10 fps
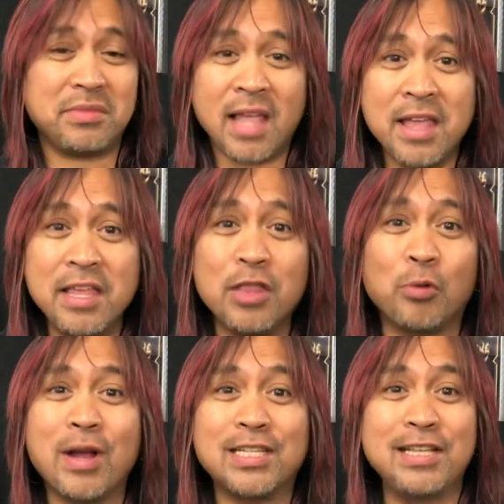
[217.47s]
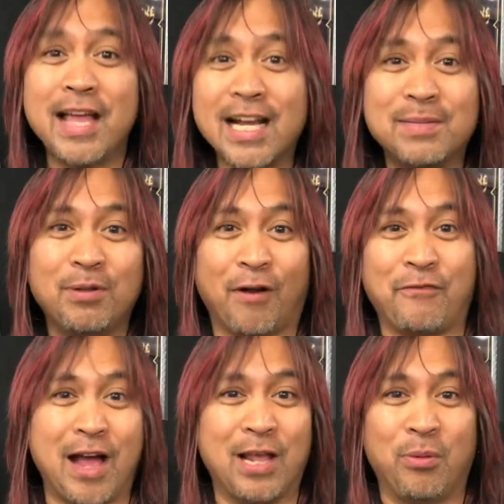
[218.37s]
And then the rest of the X-Men are
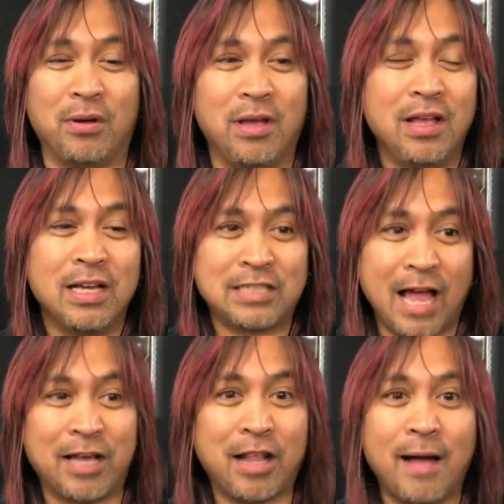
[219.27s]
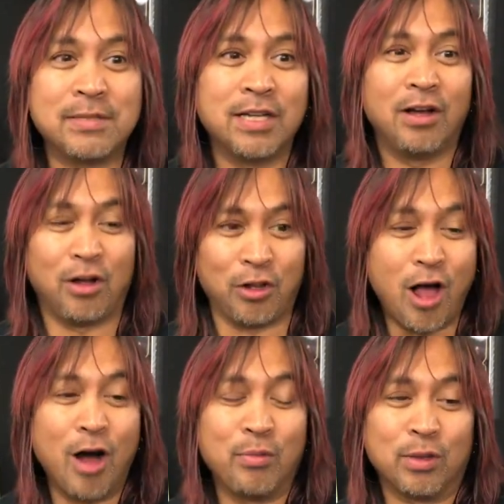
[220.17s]
fighting Cyclops
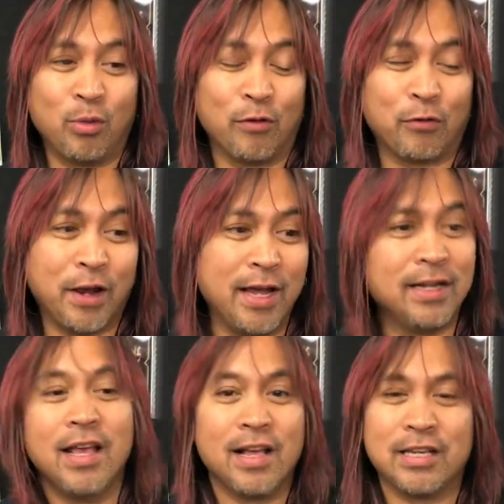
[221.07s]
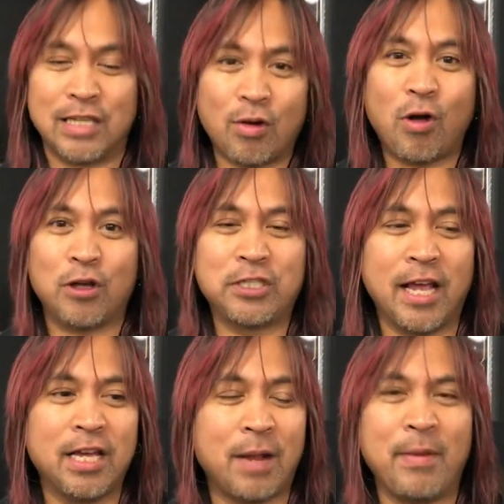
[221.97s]
along with Wolverine because they're all
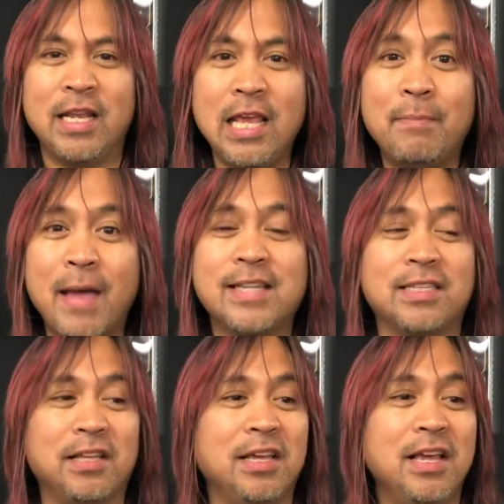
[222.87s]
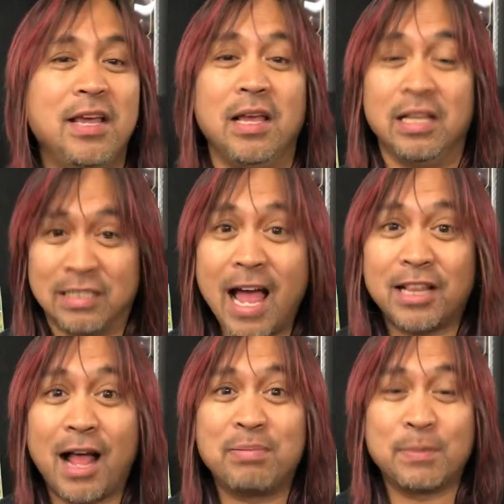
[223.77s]
shaken up. And he basically,
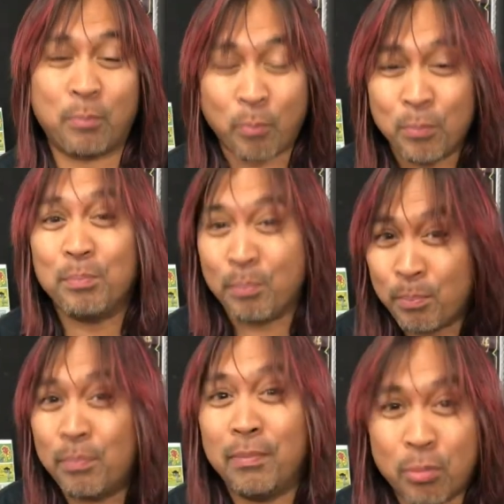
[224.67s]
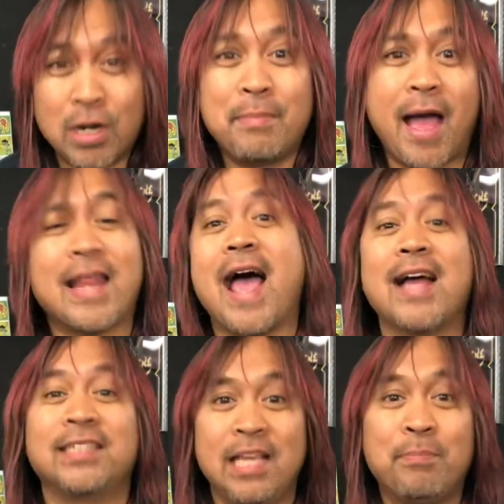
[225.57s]
Cyclops, pretty
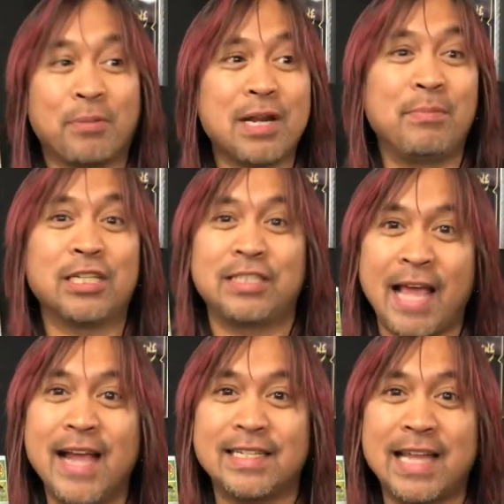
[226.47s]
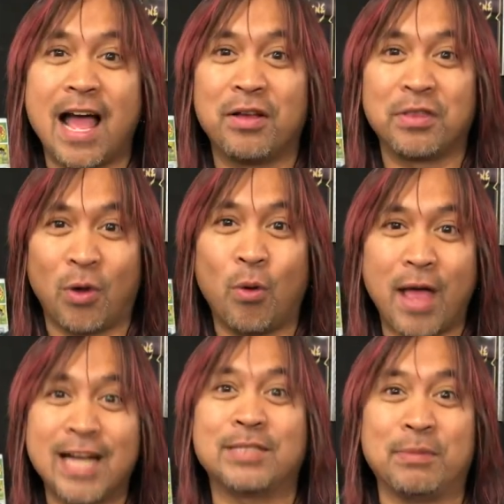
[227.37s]
badass. He pretty much takes down the whole
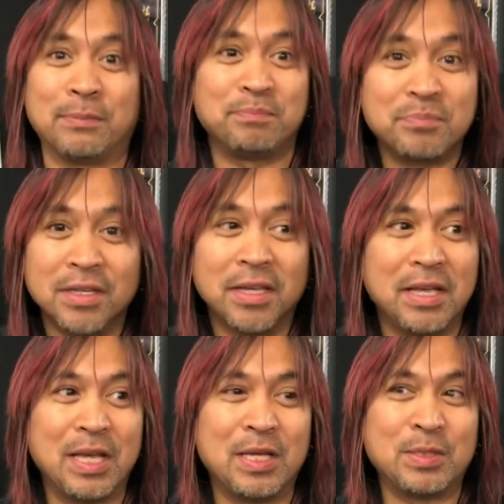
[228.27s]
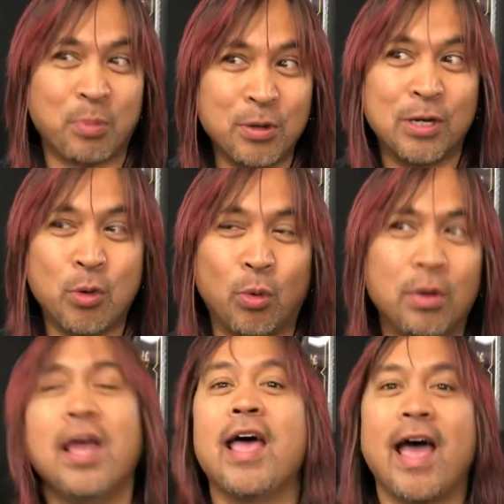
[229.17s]
X-Men. It's pretty cool,
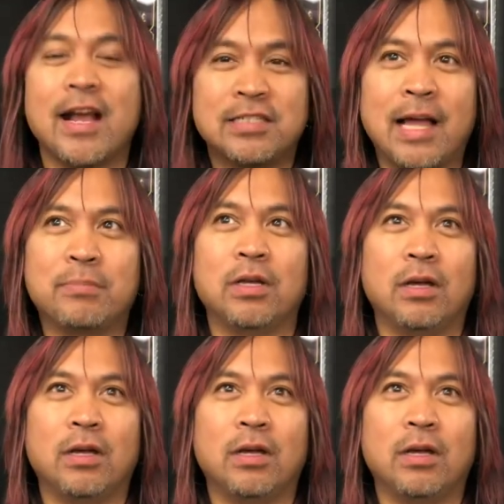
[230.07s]
except